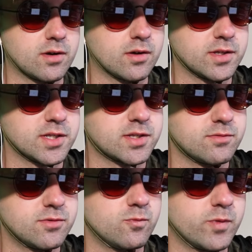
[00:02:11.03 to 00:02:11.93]
all these
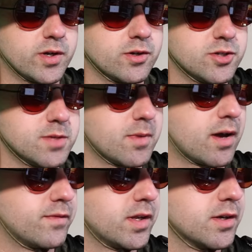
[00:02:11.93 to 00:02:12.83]
weird
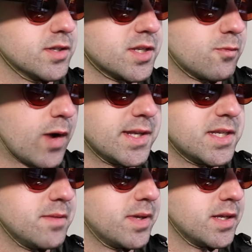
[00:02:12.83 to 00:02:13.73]
Gmod videos and
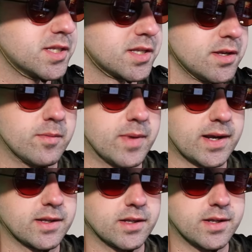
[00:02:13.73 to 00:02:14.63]
YTPs from
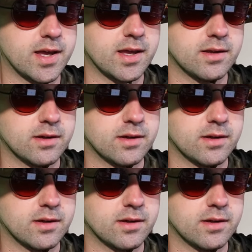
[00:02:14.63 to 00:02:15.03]
back in the day,